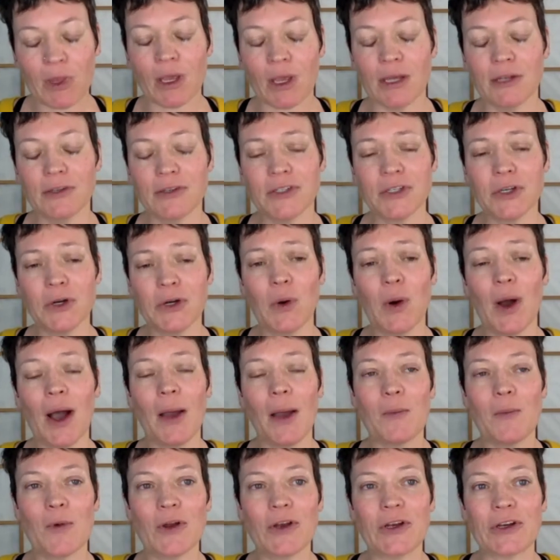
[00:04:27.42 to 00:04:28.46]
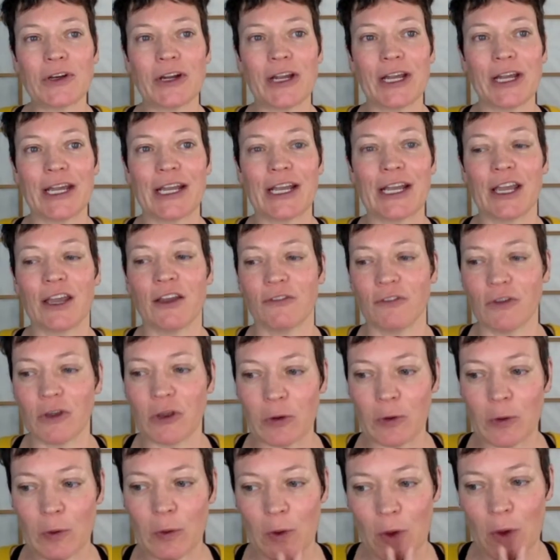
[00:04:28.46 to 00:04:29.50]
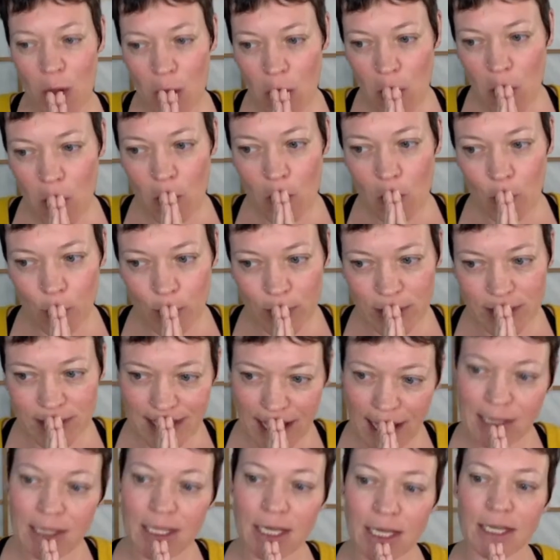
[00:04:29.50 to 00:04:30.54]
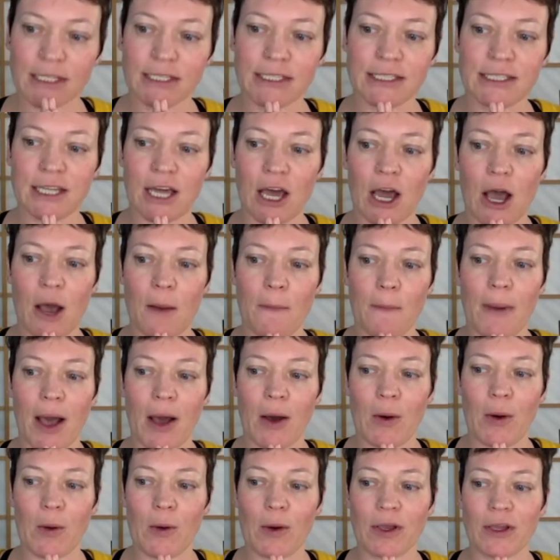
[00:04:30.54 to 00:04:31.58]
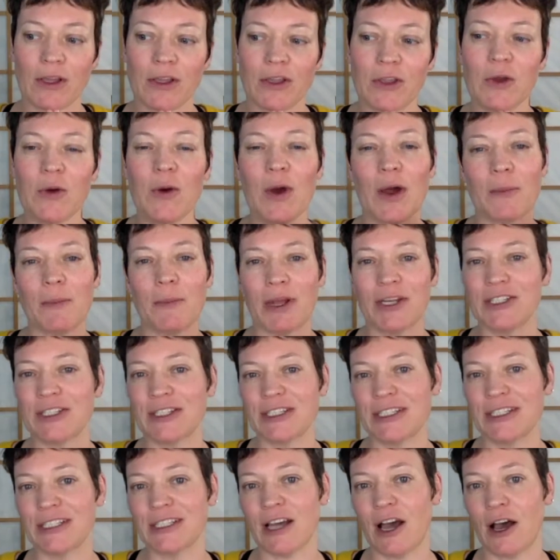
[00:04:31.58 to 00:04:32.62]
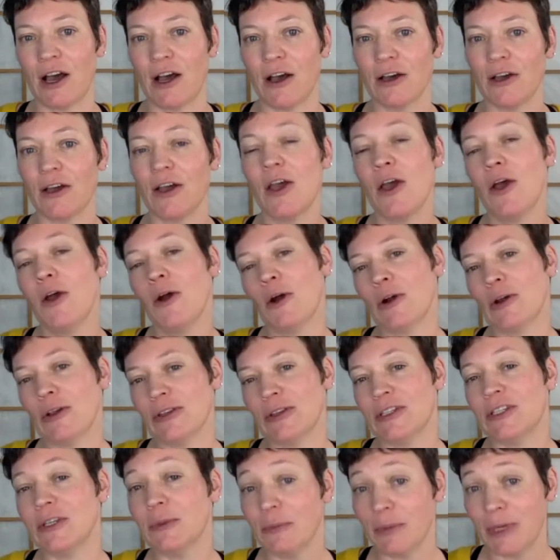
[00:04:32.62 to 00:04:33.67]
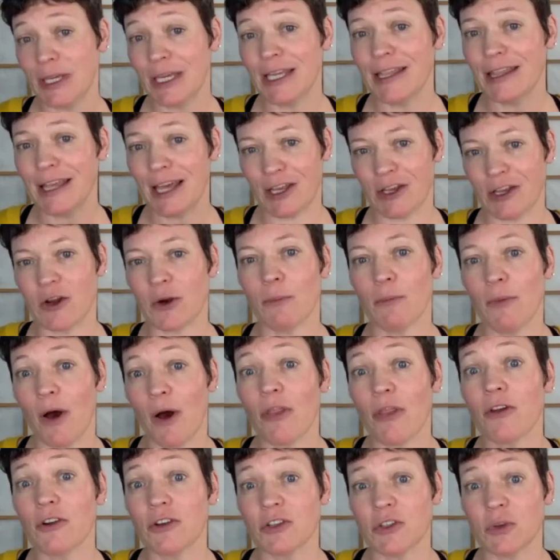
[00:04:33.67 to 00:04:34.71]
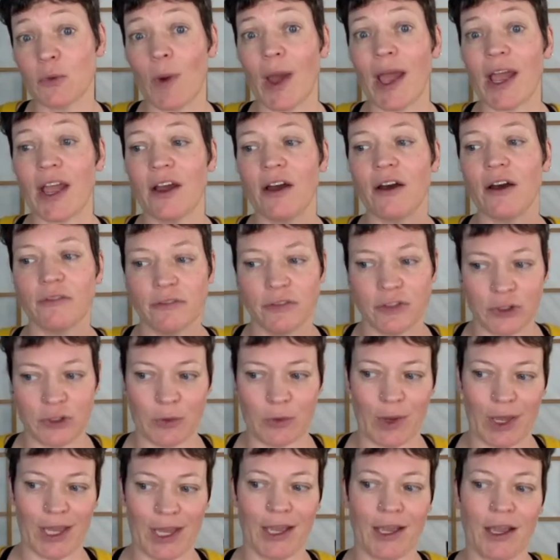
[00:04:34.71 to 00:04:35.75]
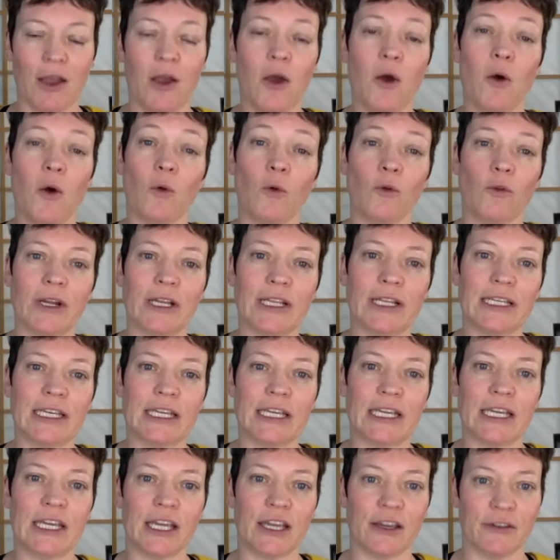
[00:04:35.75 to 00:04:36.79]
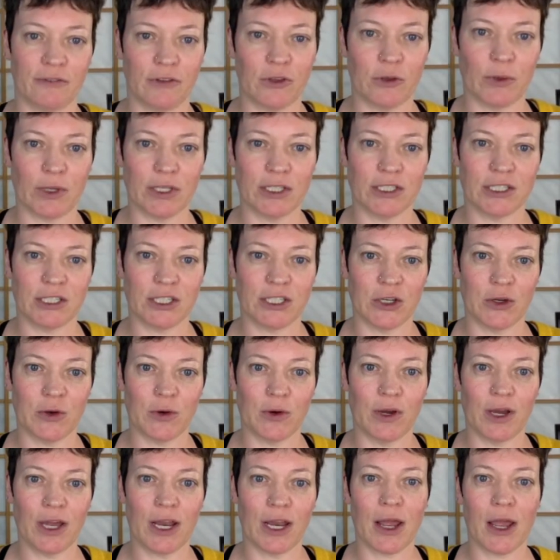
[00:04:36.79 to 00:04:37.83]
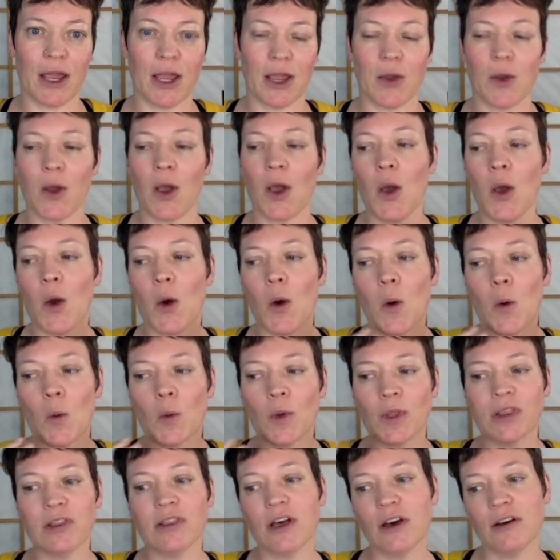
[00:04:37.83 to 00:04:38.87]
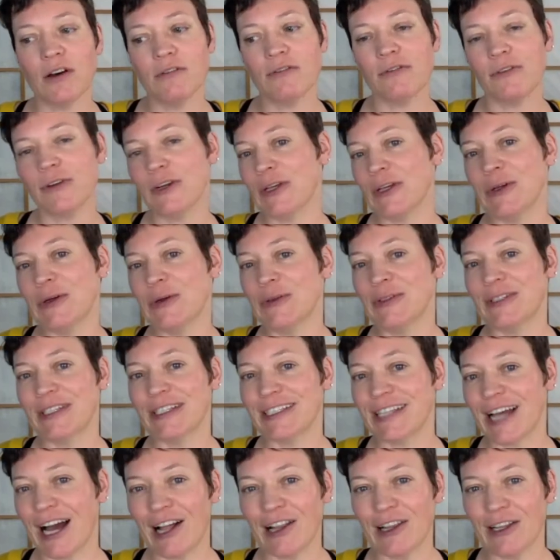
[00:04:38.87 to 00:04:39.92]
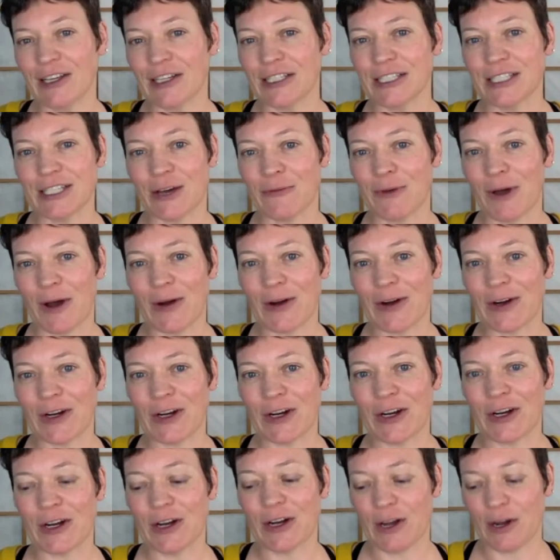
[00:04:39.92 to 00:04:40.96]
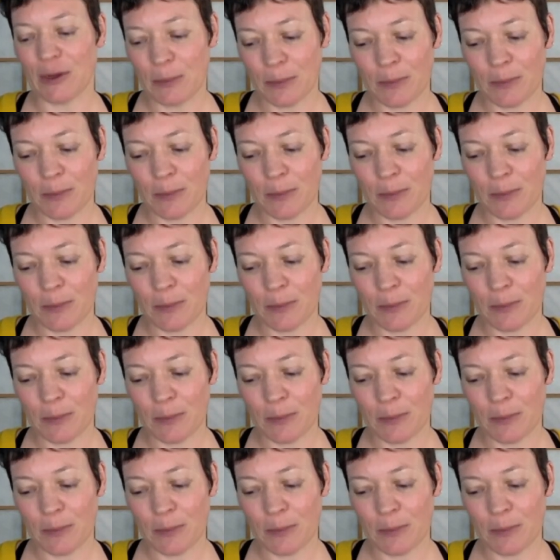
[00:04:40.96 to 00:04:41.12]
and so I'm wondering if you would tell us about. You had mentioned uh, er, to me that your mother's way of doing really influenced you. And I would love for you to tell us about her